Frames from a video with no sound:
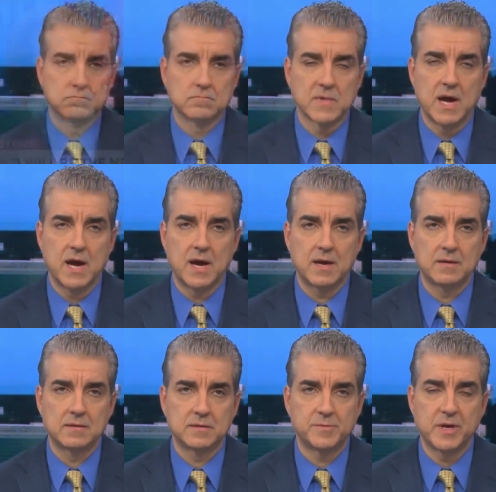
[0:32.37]
Ah,
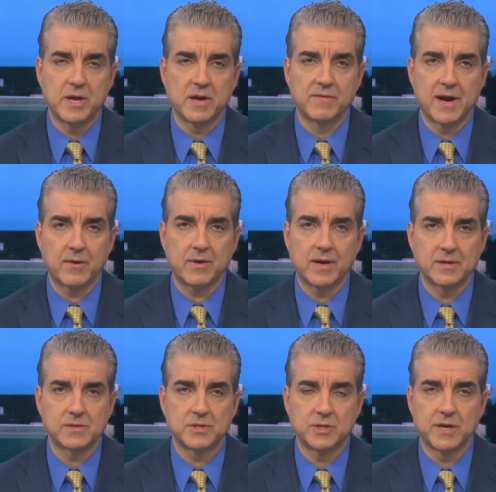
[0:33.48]
Speaking of
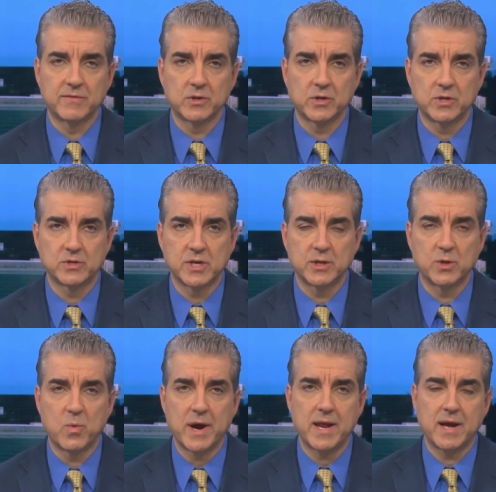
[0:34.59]
arrogance, has she ever looked inside the
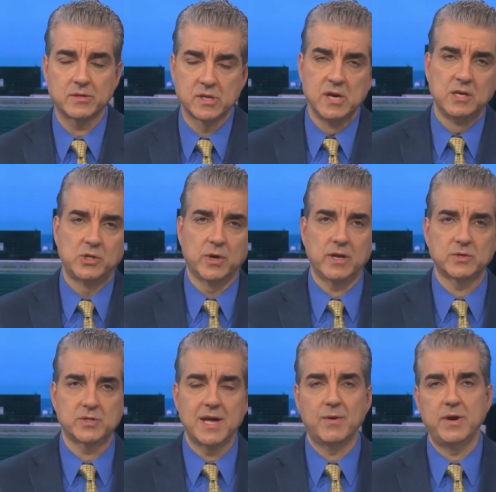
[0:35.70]
White House? Joining
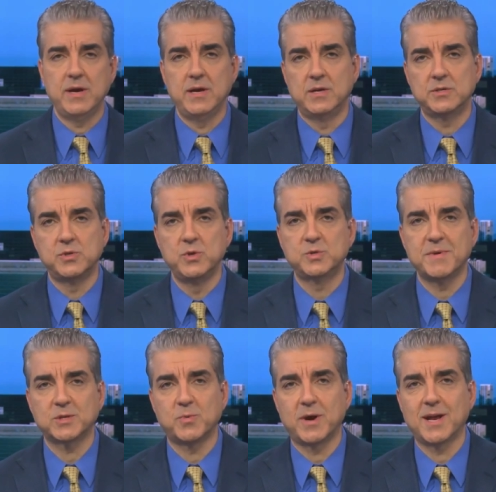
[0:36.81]
us now is
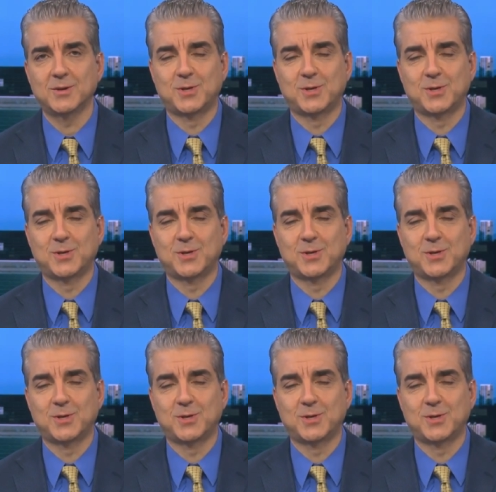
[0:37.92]
Newsmax White House